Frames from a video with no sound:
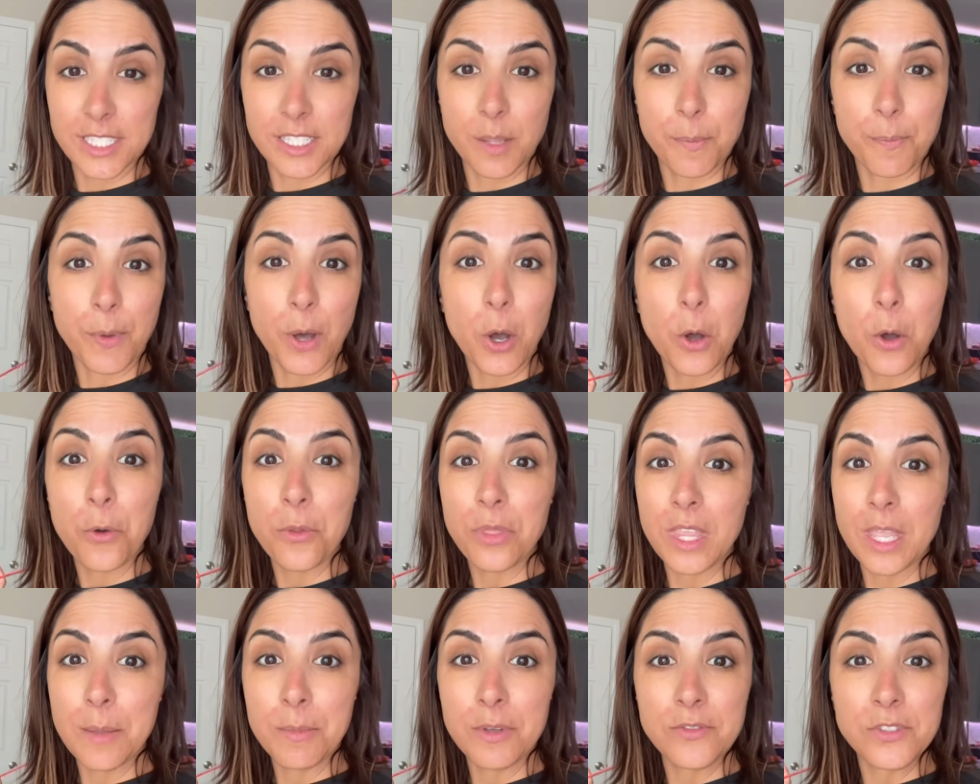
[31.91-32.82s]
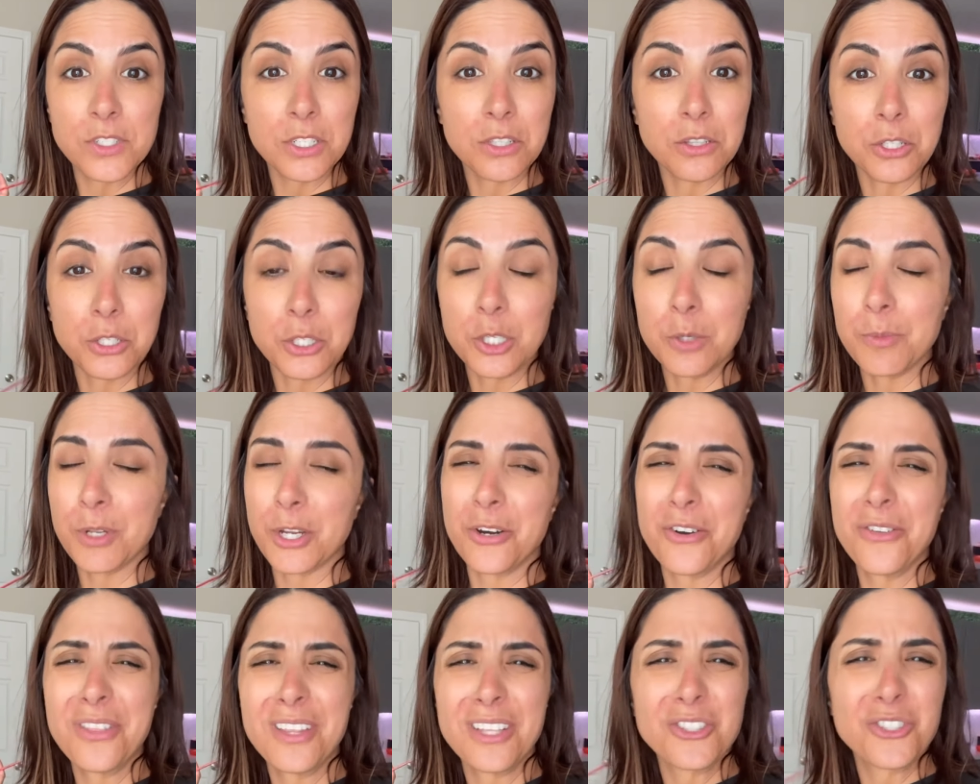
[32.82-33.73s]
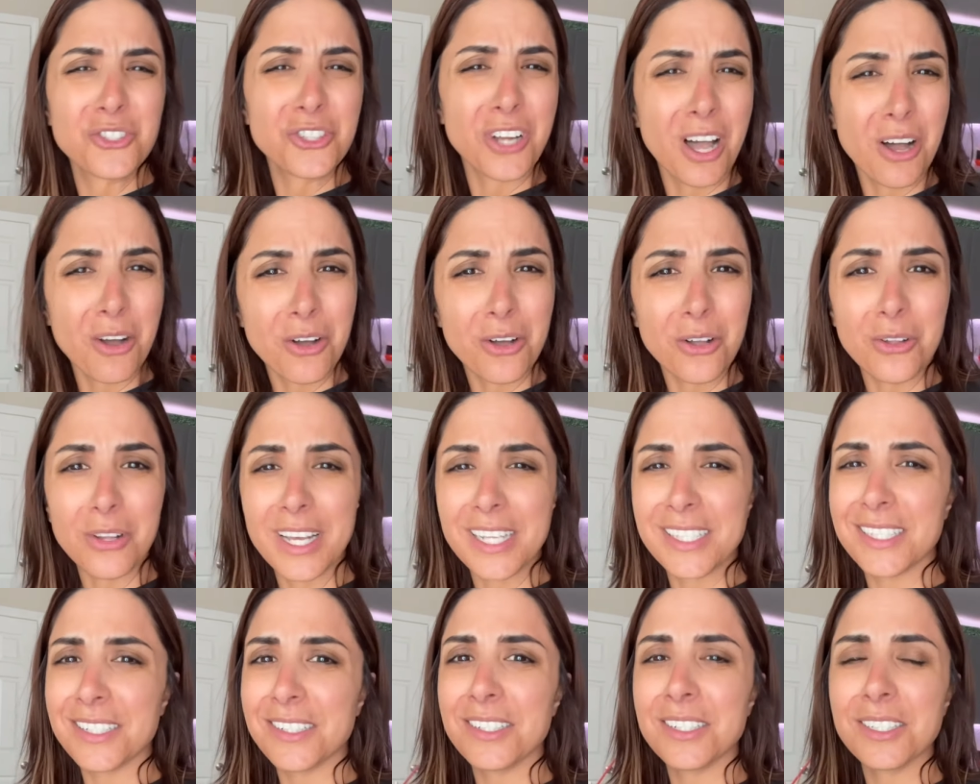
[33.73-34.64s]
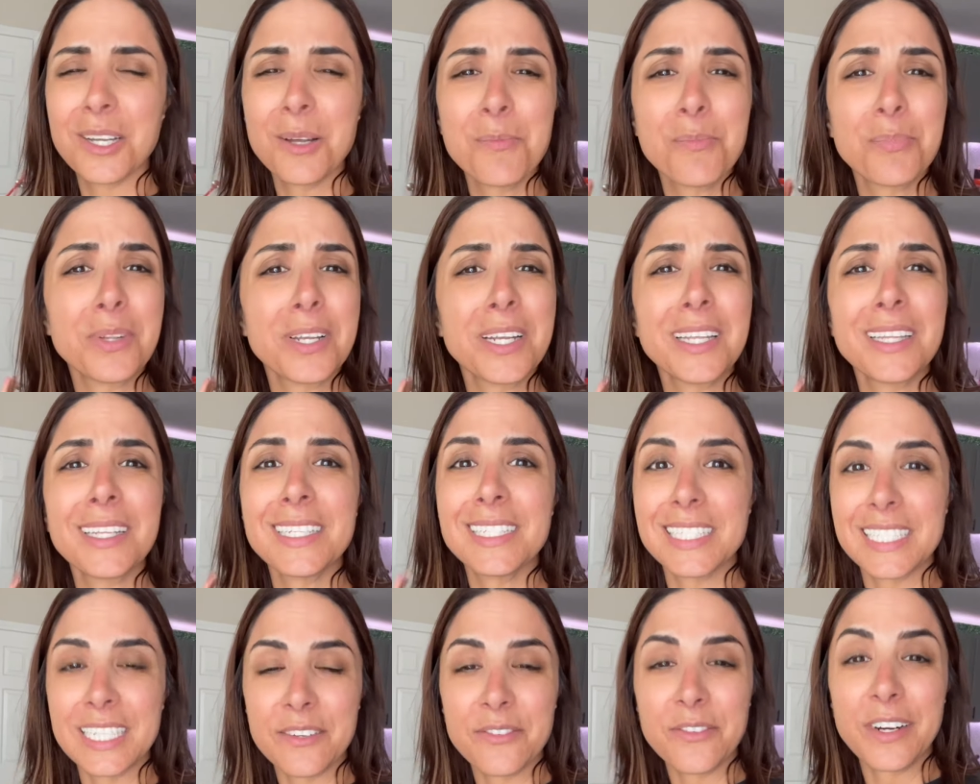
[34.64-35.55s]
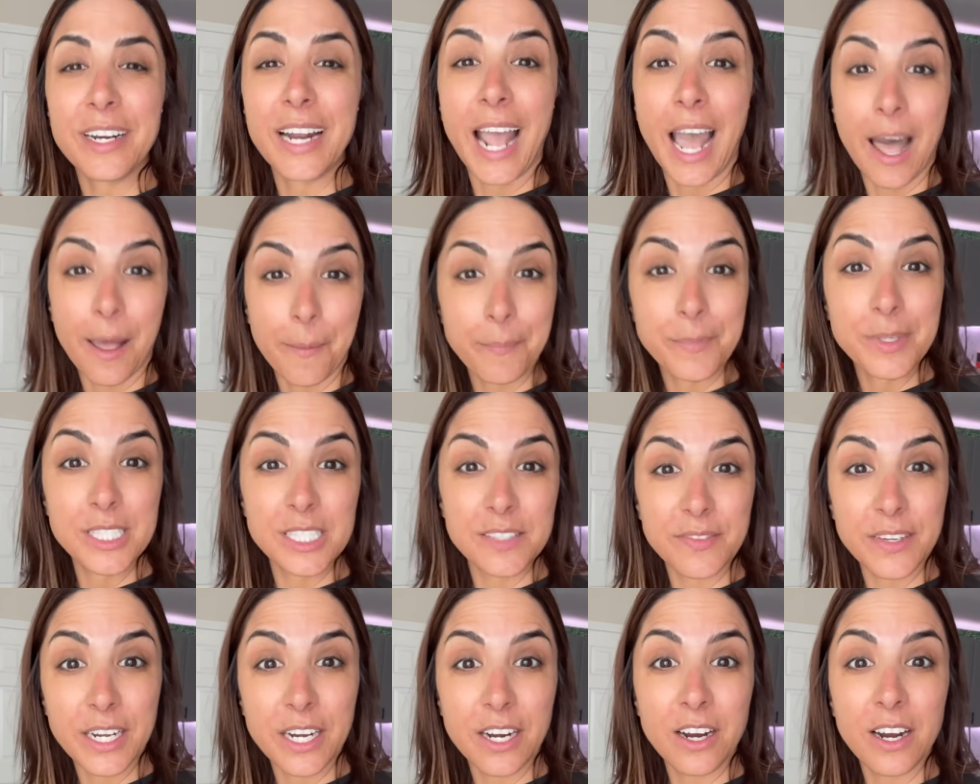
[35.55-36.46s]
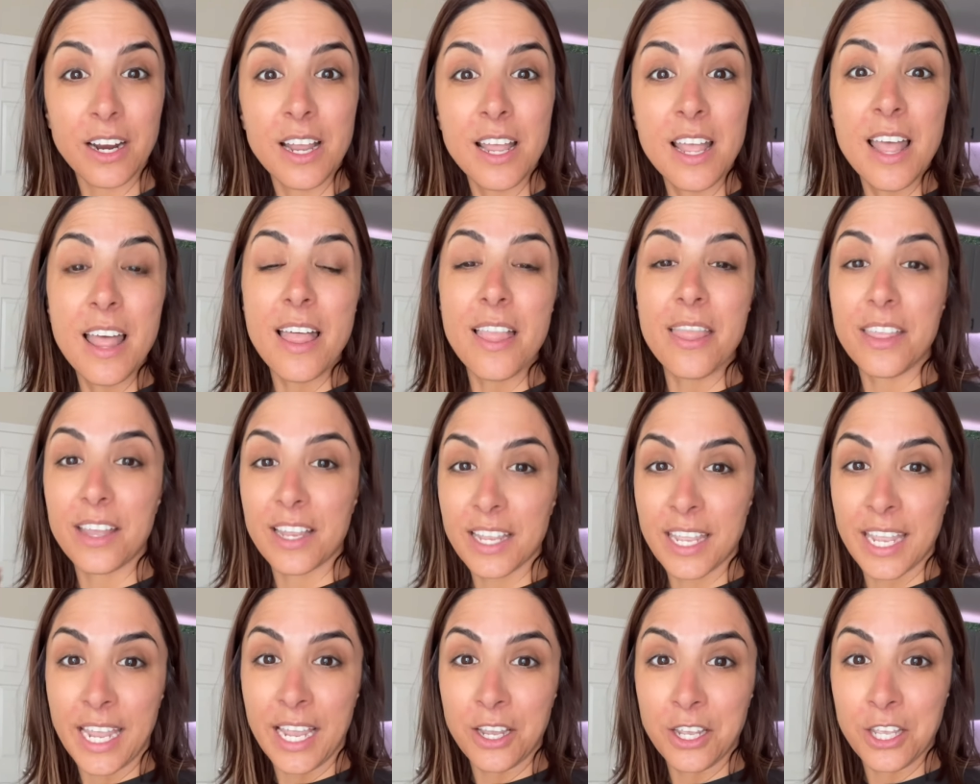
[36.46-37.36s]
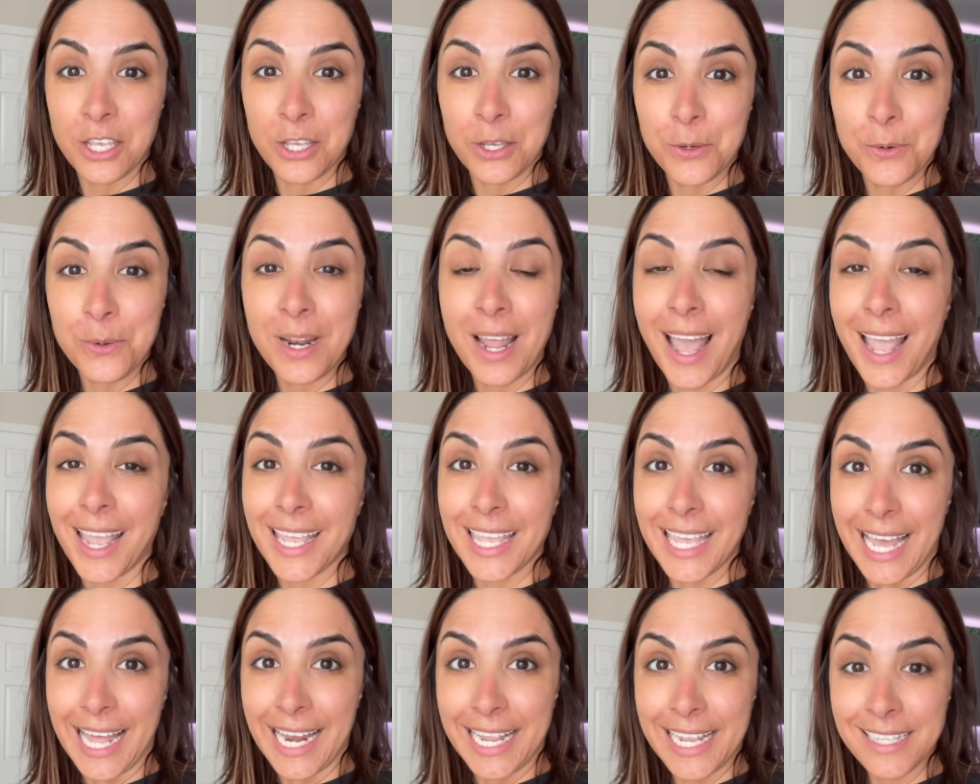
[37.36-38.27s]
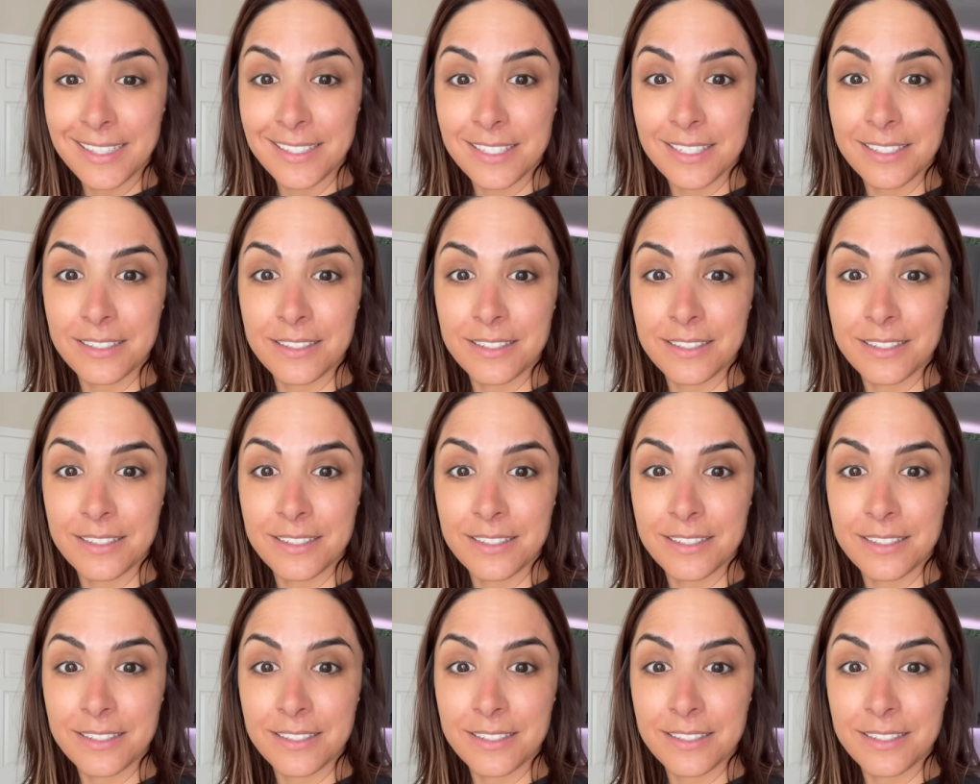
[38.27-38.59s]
The boho theme of Tulum, you're in the jungle. It's just a completely different atmosphere than Cancun. I get it.